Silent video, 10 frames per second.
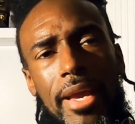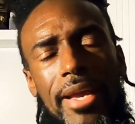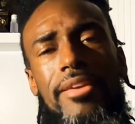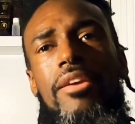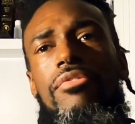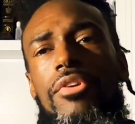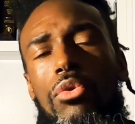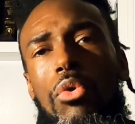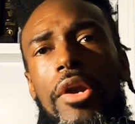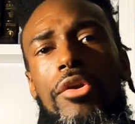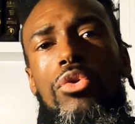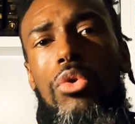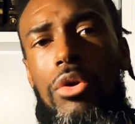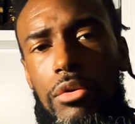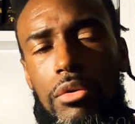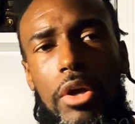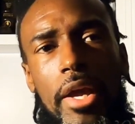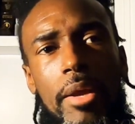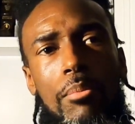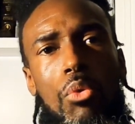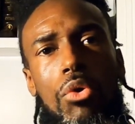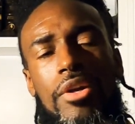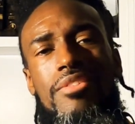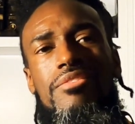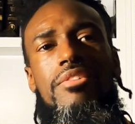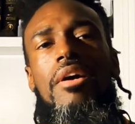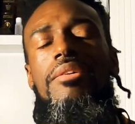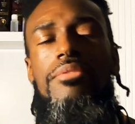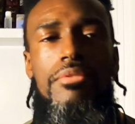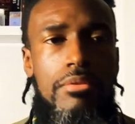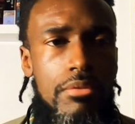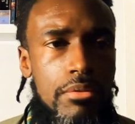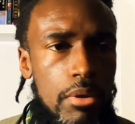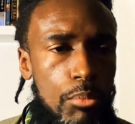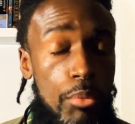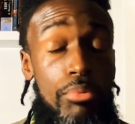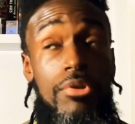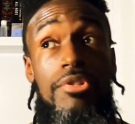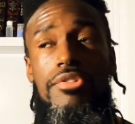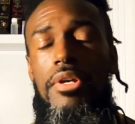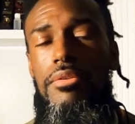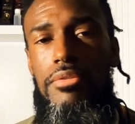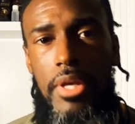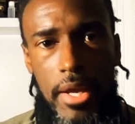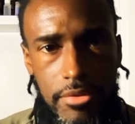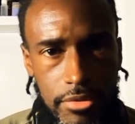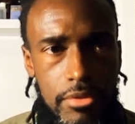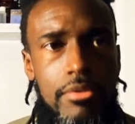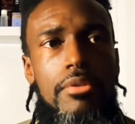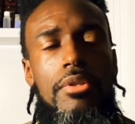a different or a newer, a more concise, a more precise answer